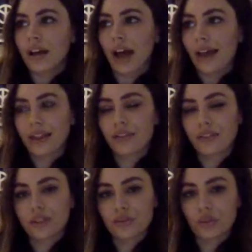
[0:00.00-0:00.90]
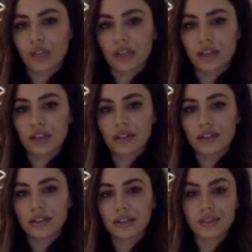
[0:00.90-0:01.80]
I think for this one,
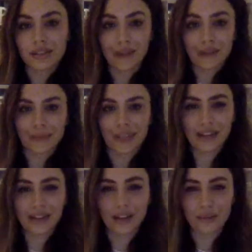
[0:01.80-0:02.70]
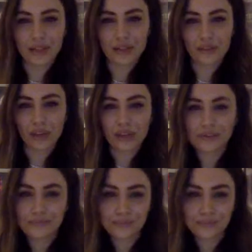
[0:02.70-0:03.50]
this sounds a bit EDMy to me.